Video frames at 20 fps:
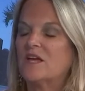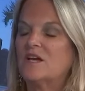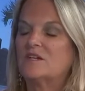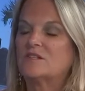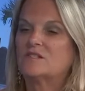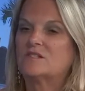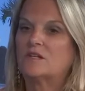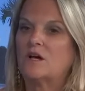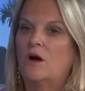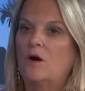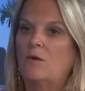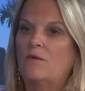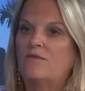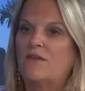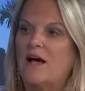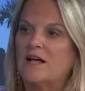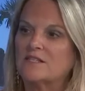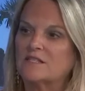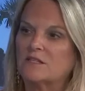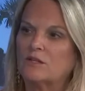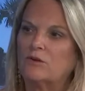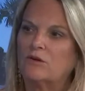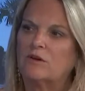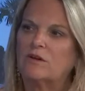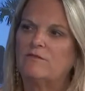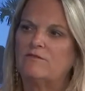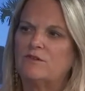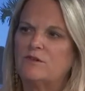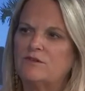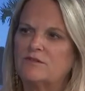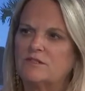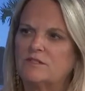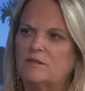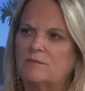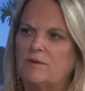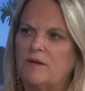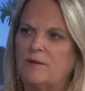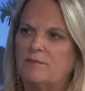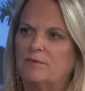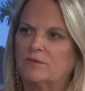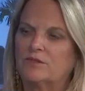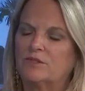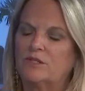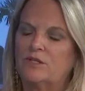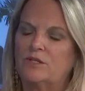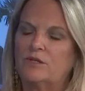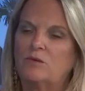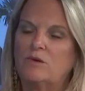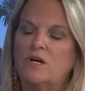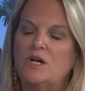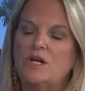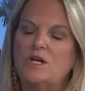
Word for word: So that's a little confusing to people too.